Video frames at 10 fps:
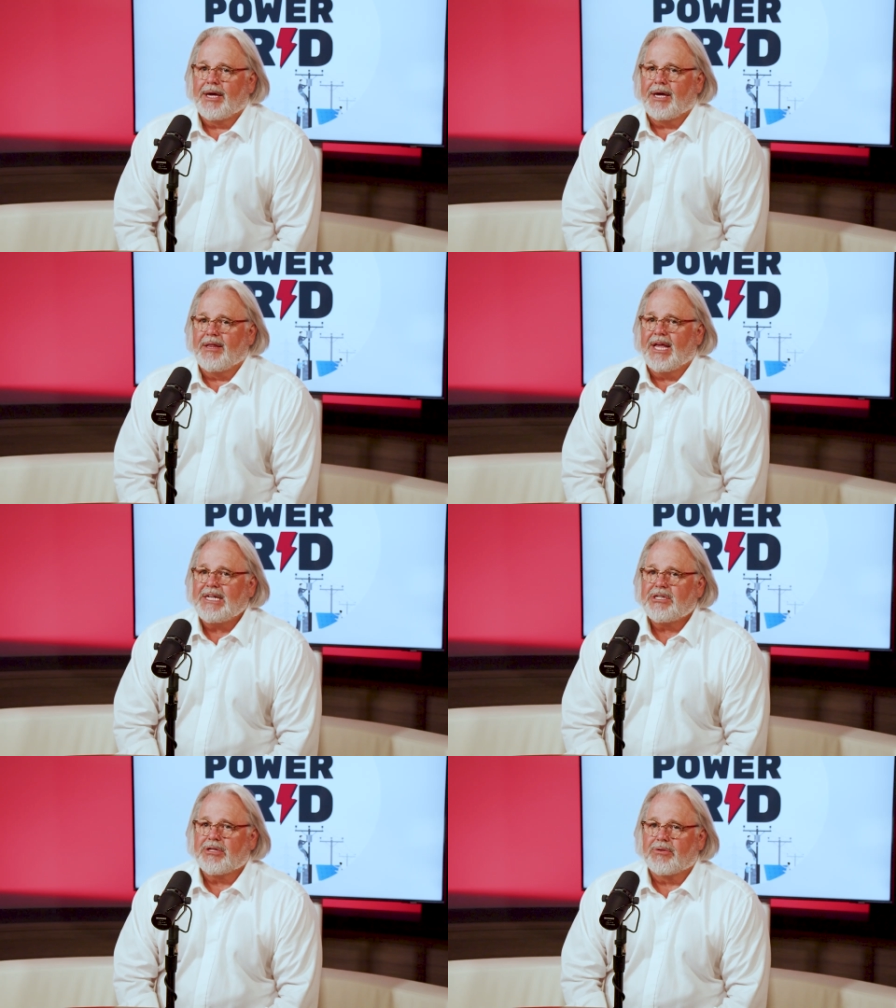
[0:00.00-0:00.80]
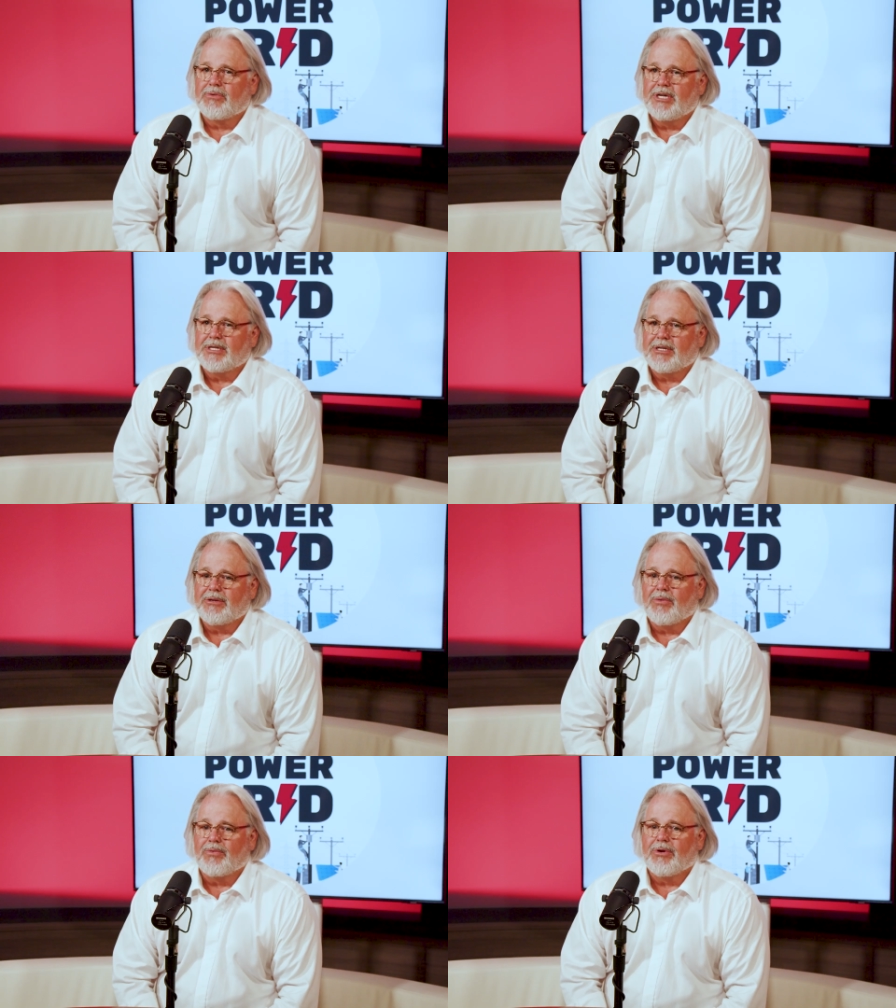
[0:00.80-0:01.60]
And that's the
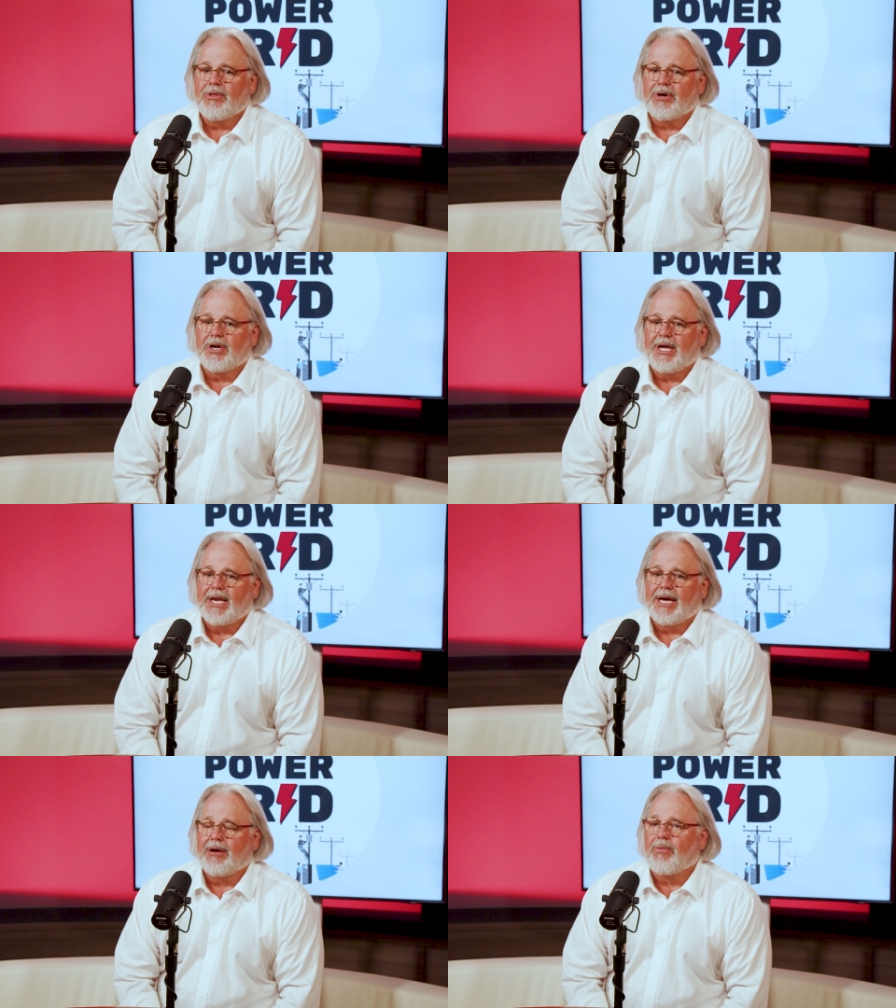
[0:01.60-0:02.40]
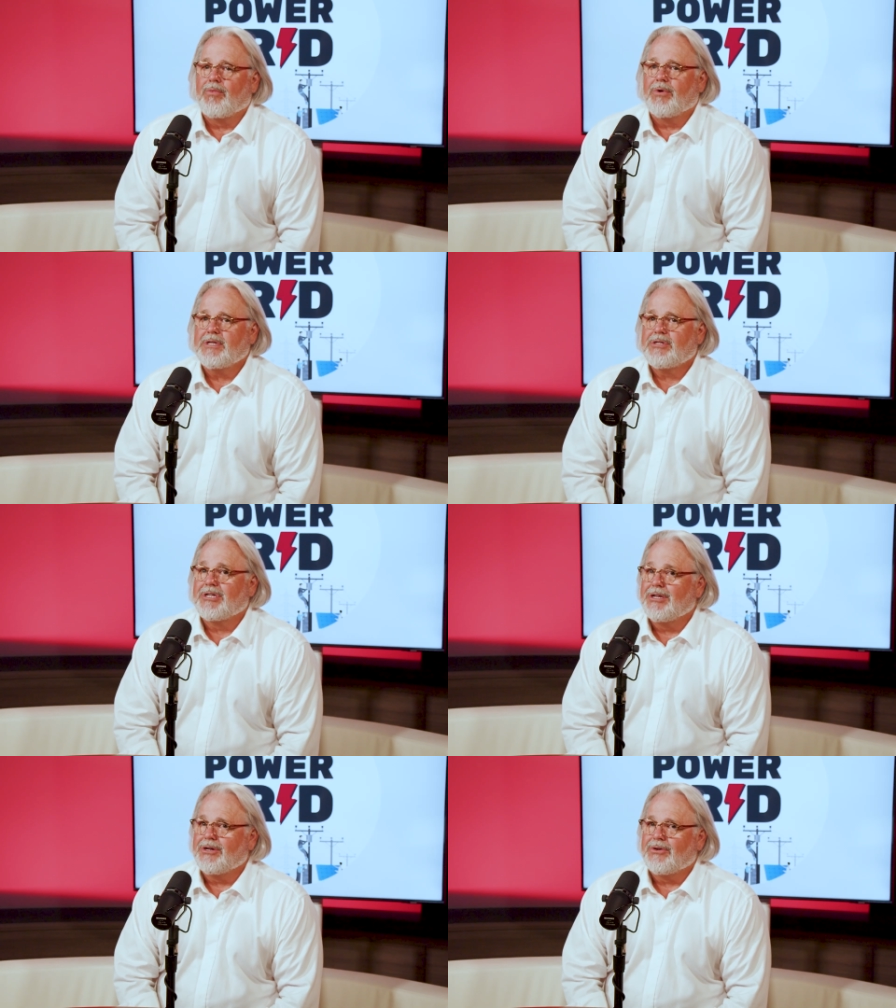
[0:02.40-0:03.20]
reason we're looking at what's
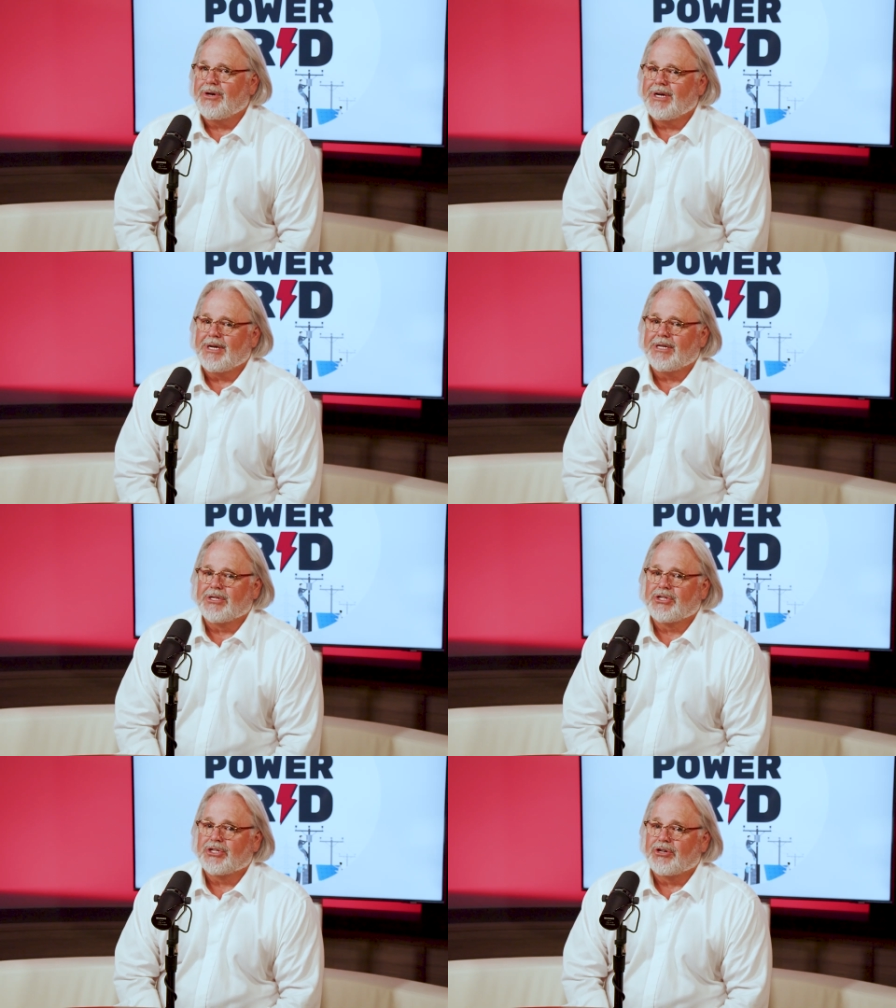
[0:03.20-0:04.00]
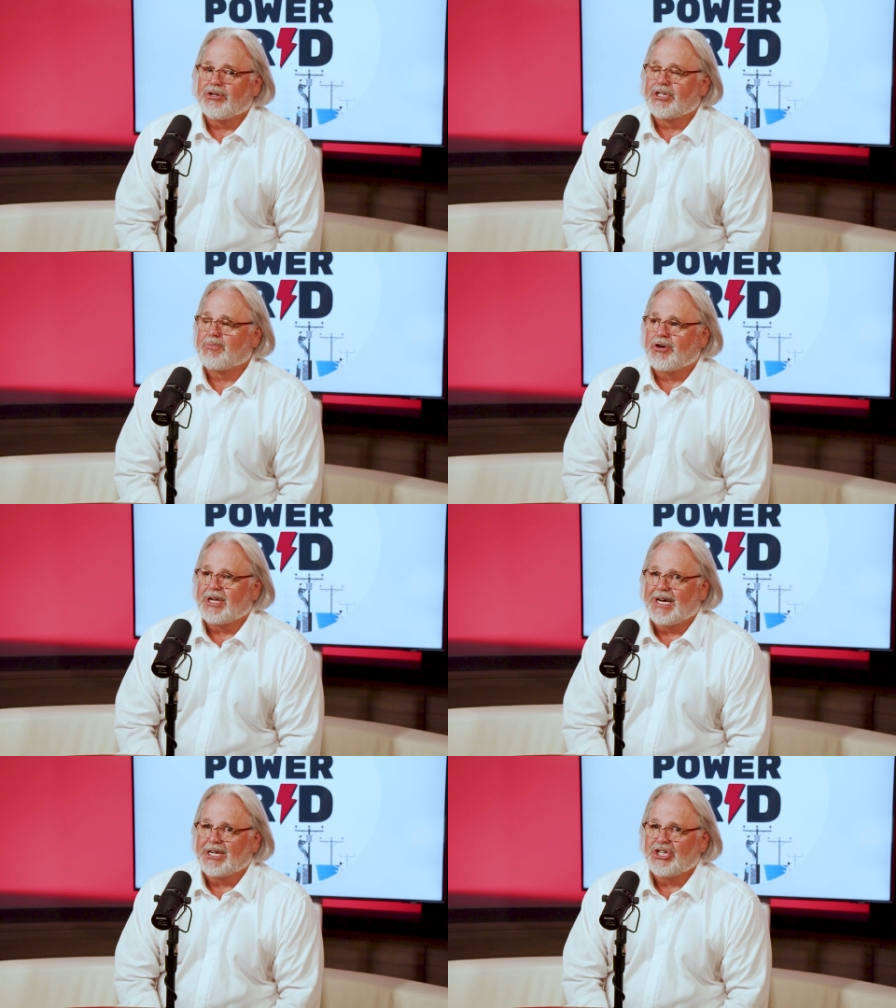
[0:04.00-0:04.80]
new in surge
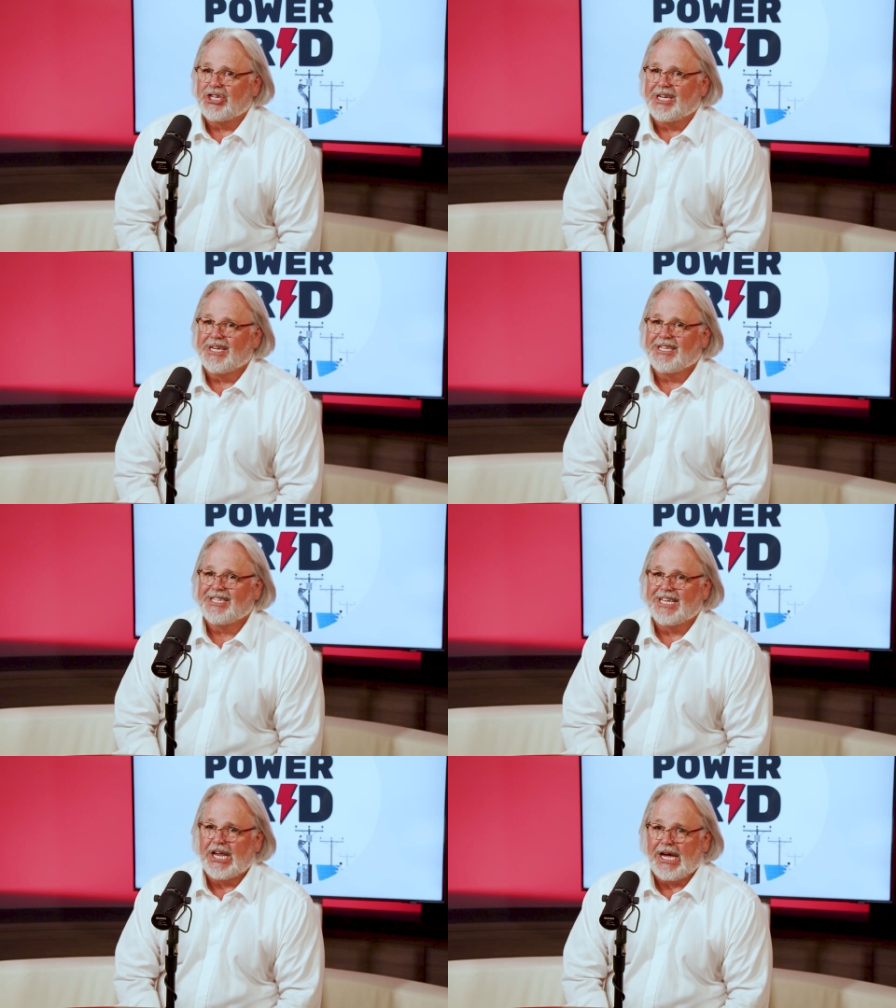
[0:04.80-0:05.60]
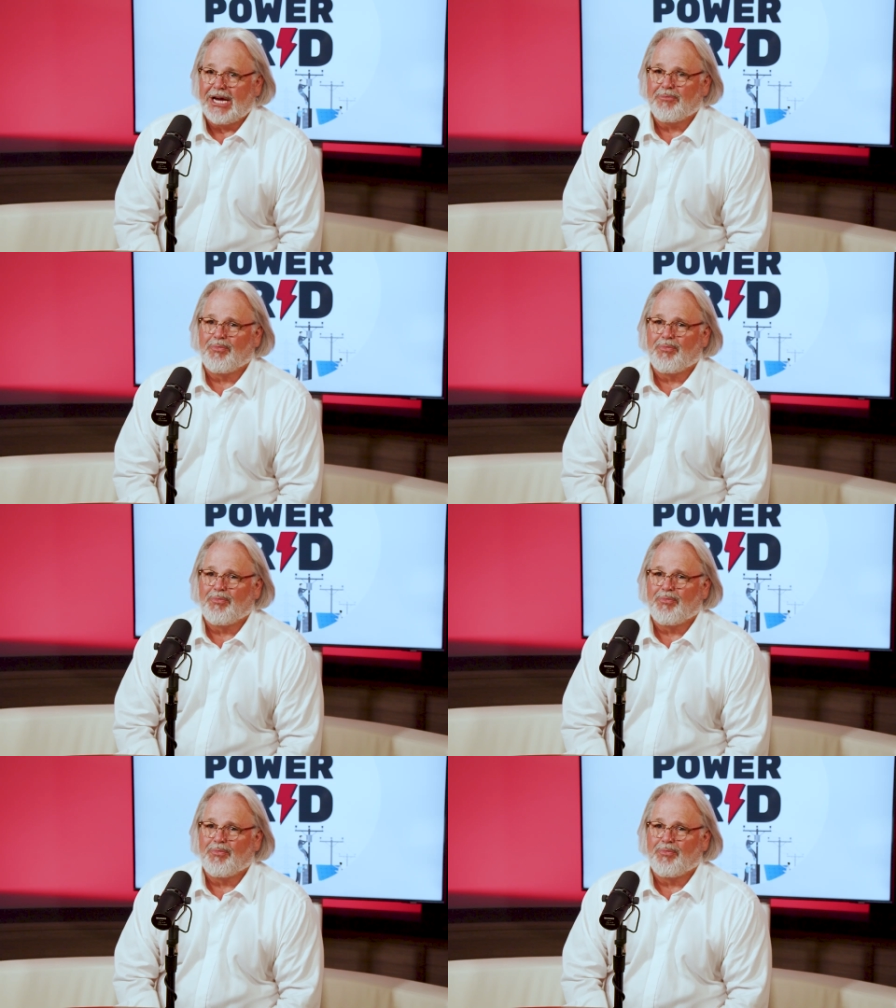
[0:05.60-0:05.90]
protection today.